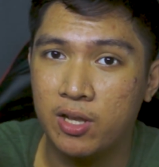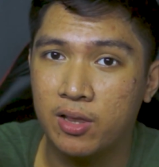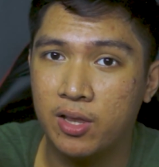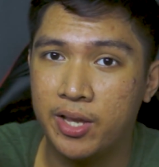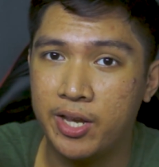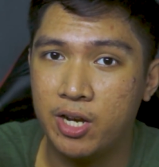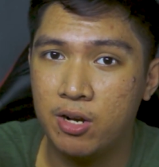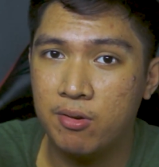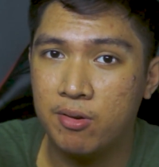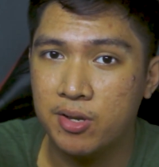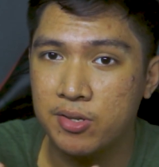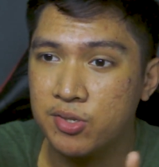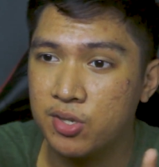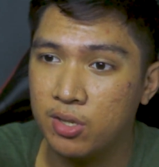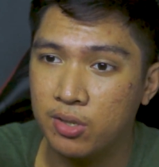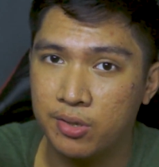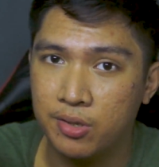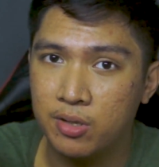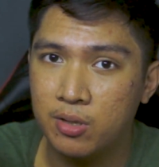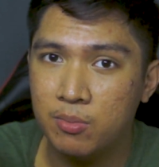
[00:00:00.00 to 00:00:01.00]
and layering is a
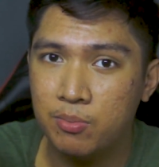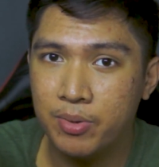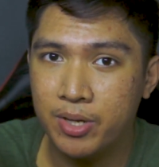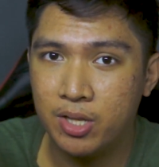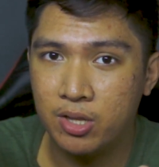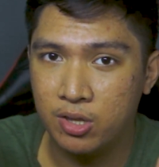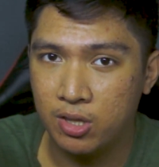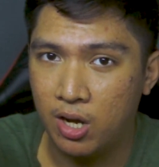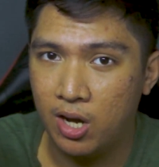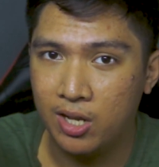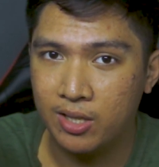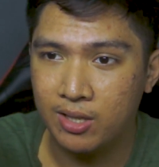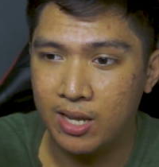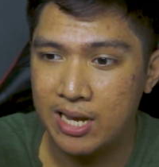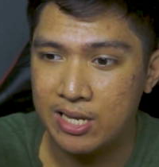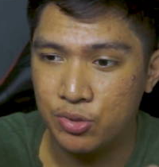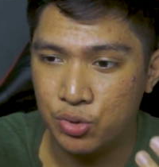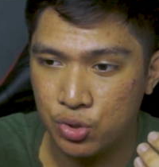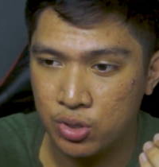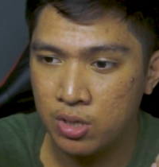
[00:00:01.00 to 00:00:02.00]
little bit not
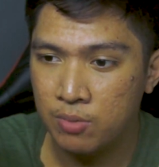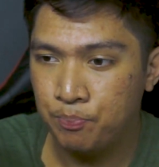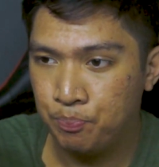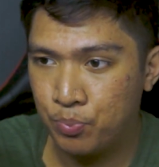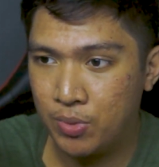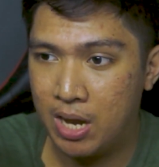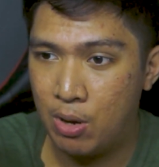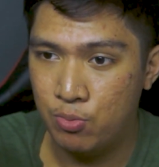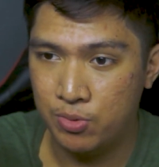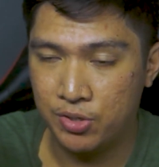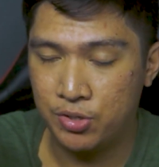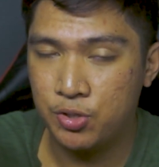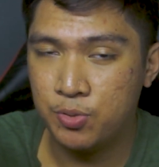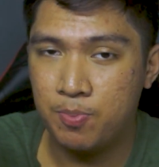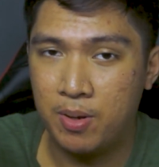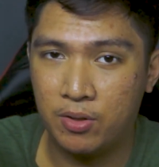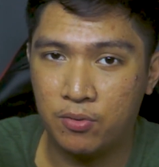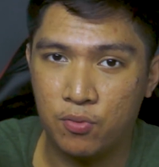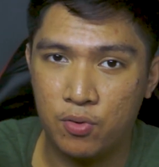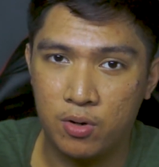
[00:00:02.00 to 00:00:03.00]
as I would
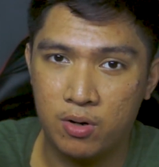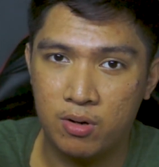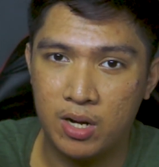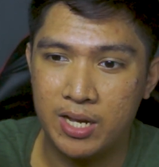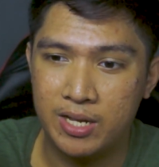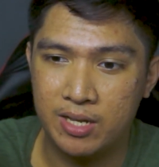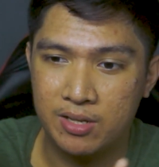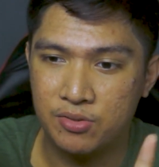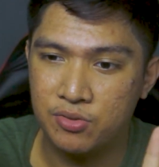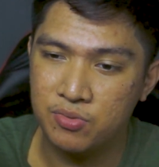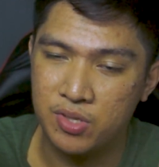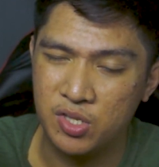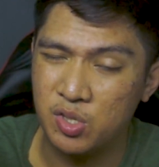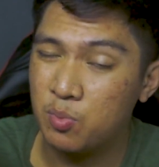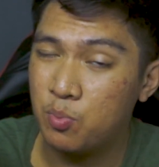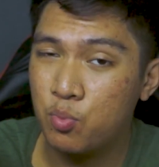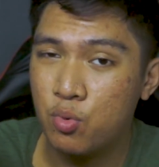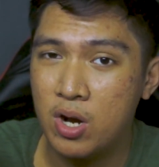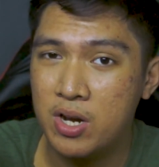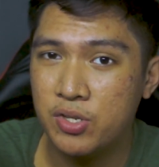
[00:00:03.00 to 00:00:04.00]
expect for, I guess, this
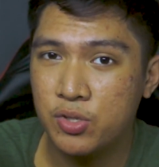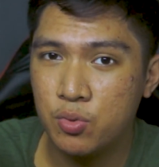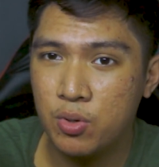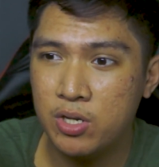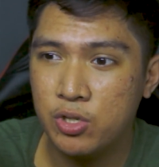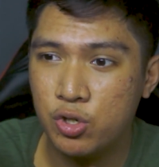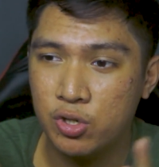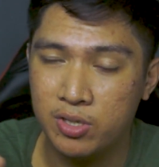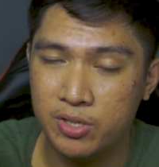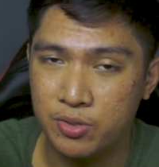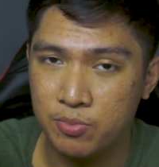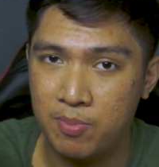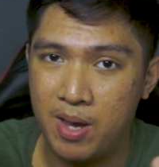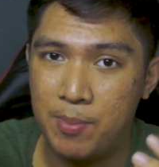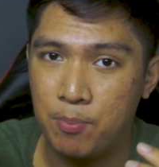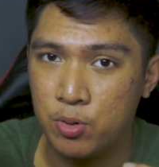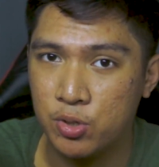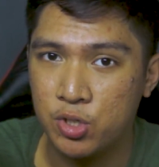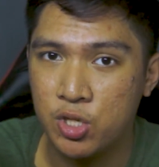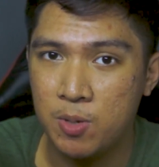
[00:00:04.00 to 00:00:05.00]
price range, or at least
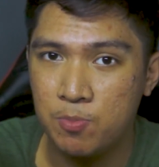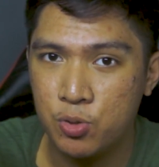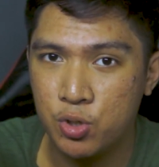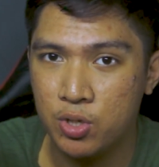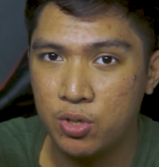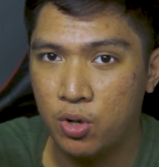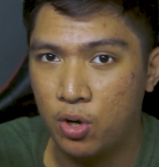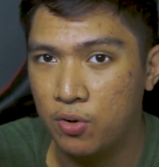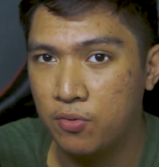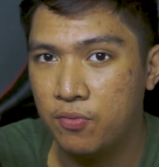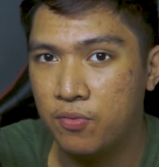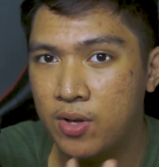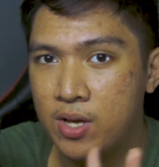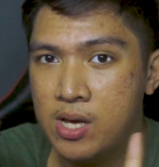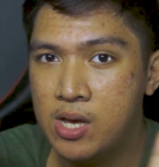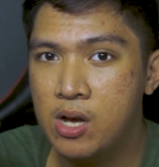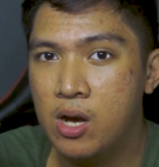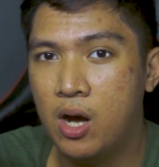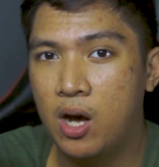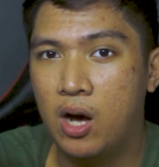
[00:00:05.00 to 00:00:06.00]
my perception of
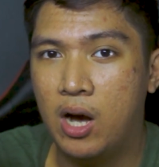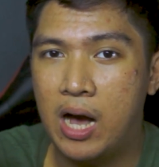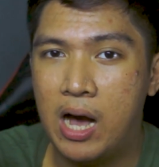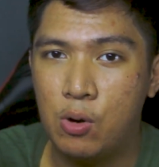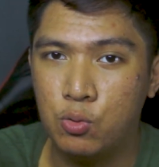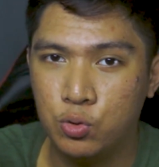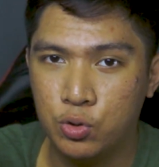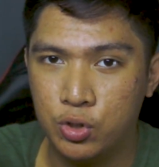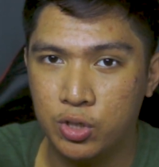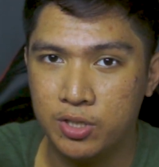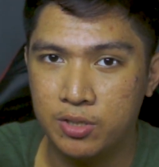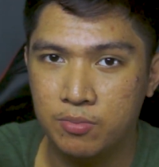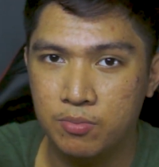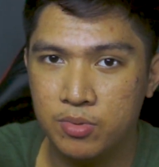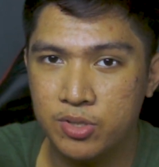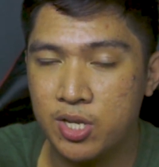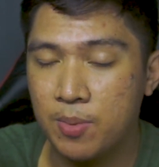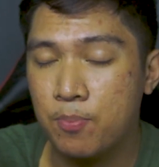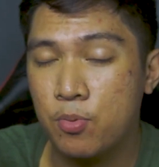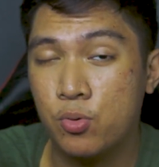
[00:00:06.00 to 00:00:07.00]
how good
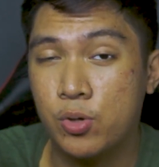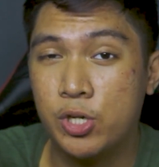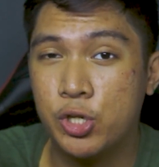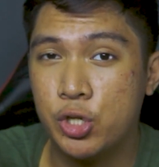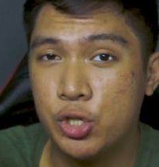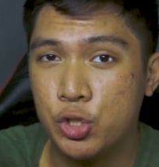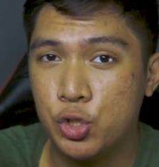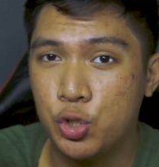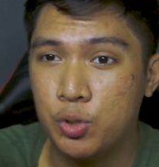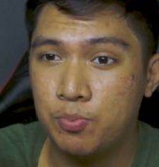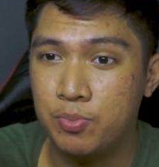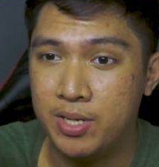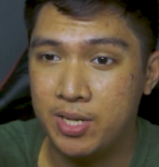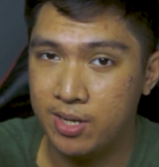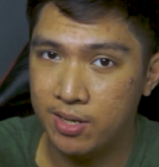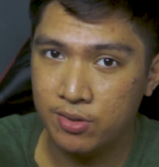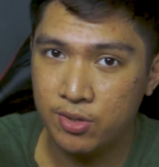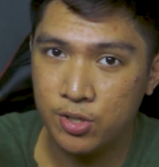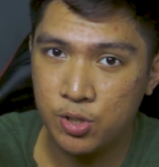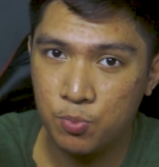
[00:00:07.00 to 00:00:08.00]
separation should be
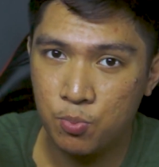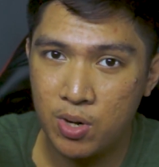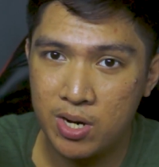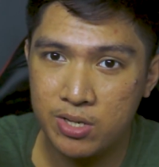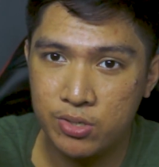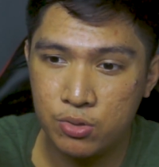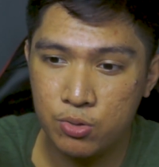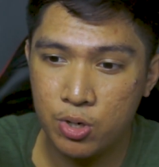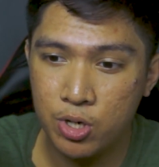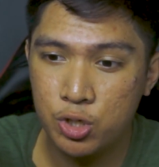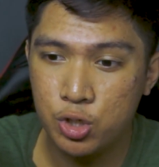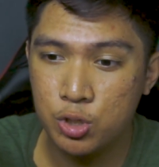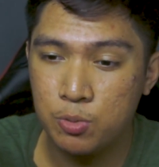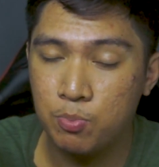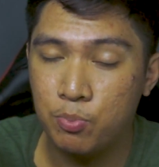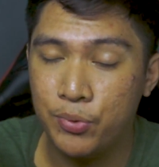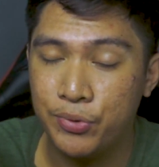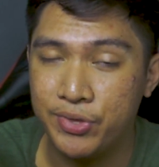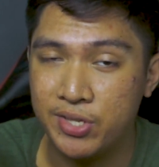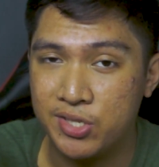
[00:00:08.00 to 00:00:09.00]
in this price range.
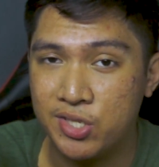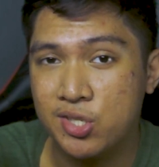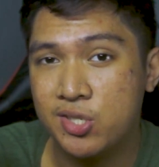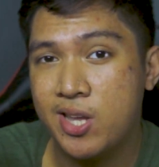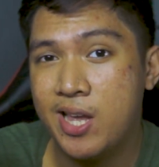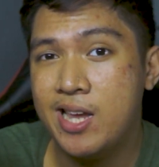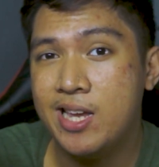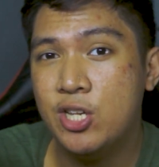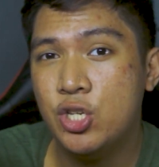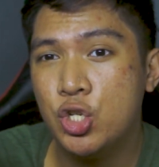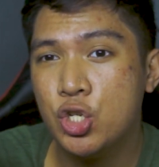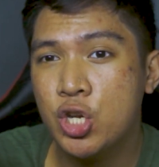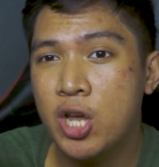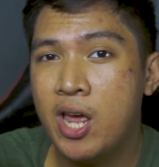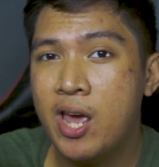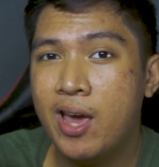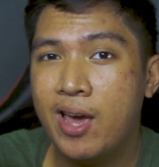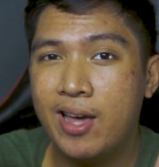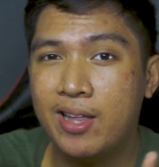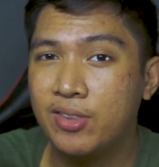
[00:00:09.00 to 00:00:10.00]
But the stage
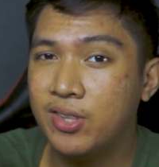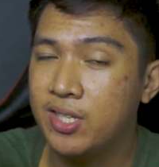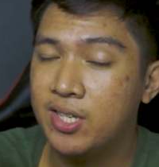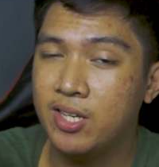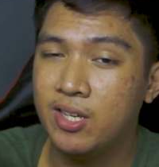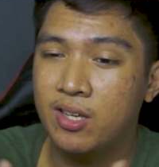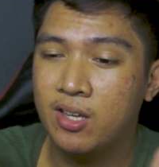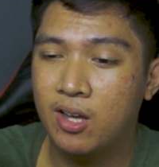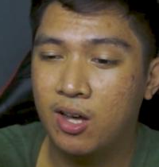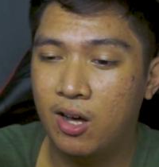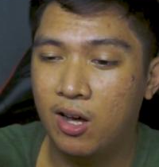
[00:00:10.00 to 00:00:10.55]
and the